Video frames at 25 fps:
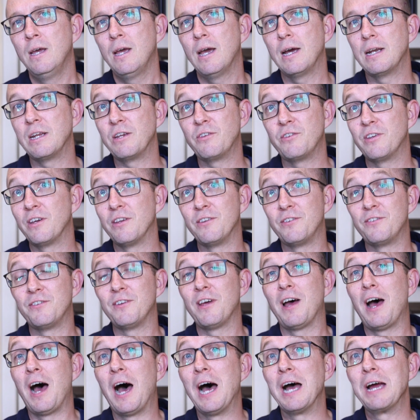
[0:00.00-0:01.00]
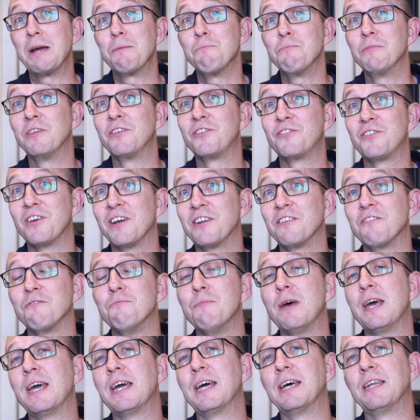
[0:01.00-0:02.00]
and he says, "I'm the Son of
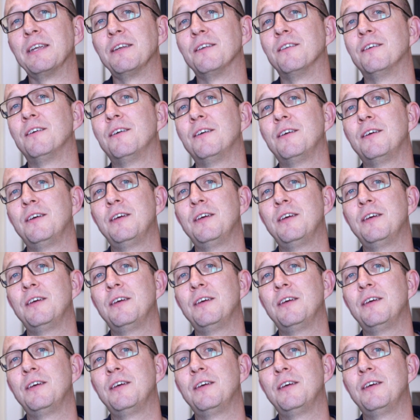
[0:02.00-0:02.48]
Man."